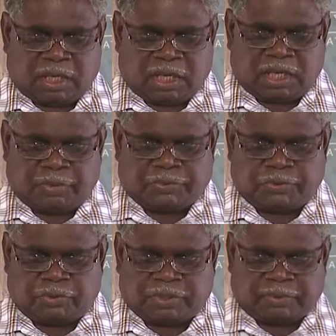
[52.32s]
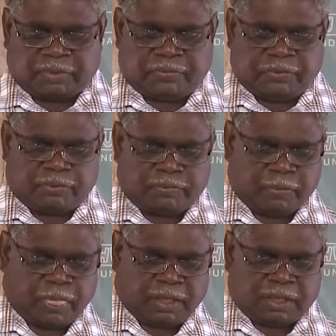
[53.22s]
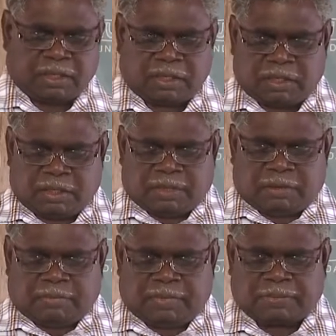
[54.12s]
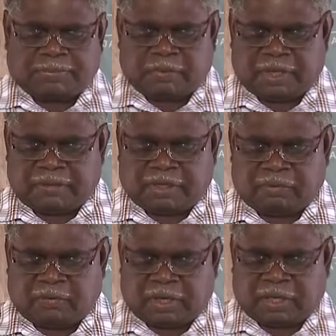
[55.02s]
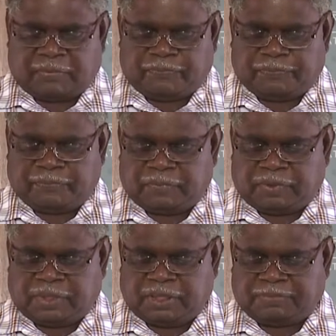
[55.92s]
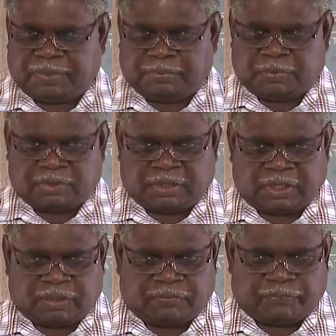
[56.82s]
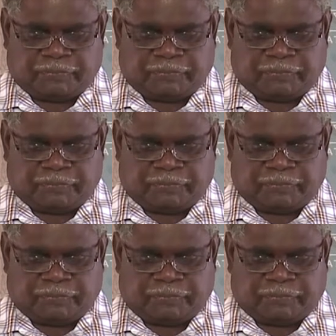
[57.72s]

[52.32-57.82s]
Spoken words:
I am sure some of you must be wondering why these people still